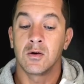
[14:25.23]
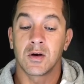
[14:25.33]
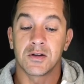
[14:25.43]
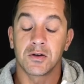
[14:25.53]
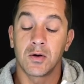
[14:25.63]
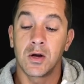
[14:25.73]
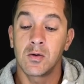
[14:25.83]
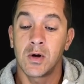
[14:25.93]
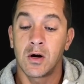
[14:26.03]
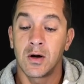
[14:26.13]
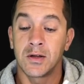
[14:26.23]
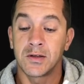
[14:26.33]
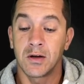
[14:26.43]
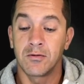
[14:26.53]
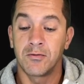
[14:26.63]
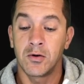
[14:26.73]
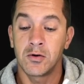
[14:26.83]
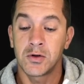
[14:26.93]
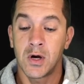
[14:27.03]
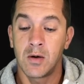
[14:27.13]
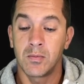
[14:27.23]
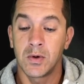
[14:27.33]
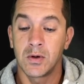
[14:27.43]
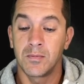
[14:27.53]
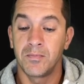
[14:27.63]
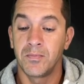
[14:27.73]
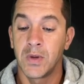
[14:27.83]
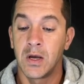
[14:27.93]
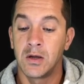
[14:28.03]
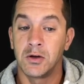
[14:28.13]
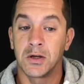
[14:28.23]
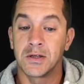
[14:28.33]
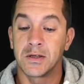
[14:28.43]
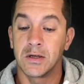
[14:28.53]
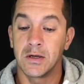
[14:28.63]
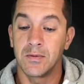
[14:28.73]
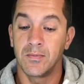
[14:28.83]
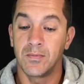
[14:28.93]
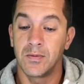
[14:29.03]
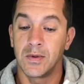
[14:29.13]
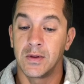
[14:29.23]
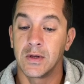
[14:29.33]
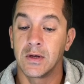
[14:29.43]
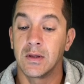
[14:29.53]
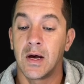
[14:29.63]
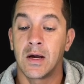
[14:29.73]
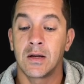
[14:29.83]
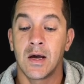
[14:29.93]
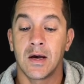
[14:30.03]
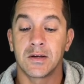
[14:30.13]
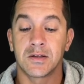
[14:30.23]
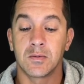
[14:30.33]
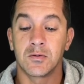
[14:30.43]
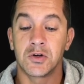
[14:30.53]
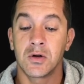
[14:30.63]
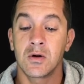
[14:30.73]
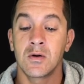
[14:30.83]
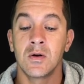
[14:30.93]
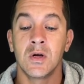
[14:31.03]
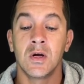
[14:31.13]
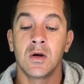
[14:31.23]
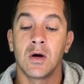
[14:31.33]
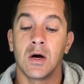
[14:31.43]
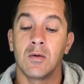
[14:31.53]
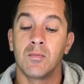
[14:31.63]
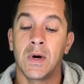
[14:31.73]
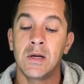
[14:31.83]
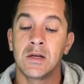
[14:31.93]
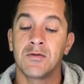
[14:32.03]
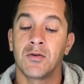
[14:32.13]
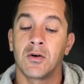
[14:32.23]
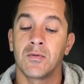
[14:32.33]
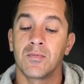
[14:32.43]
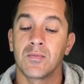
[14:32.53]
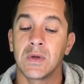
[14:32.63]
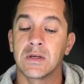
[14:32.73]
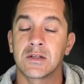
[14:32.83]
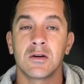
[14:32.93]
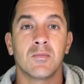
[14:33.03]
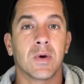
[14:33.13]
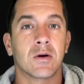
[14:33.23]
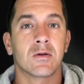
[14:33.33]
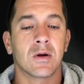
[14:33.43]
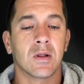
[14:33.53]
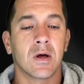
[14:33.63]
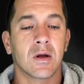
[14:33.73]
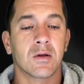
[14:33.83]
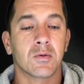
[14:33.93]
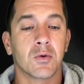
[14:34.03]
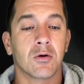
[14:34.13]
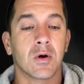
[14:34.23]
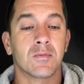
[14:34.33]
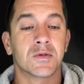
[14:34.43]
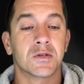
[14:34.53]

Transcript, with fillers: Okay, so here we are inside of Photoshop. You can see the line has some jitter. Um, by default, it's still better than a lot of other programs.